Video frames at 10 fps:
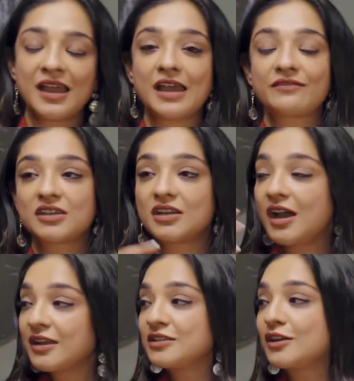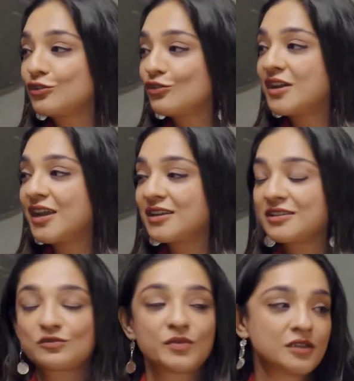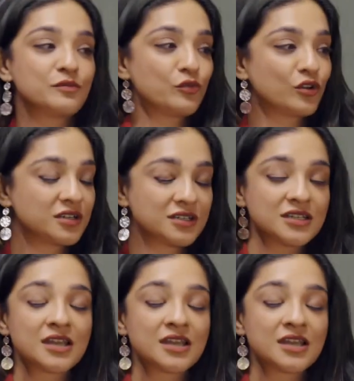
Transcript: Having an idea in your head is very important.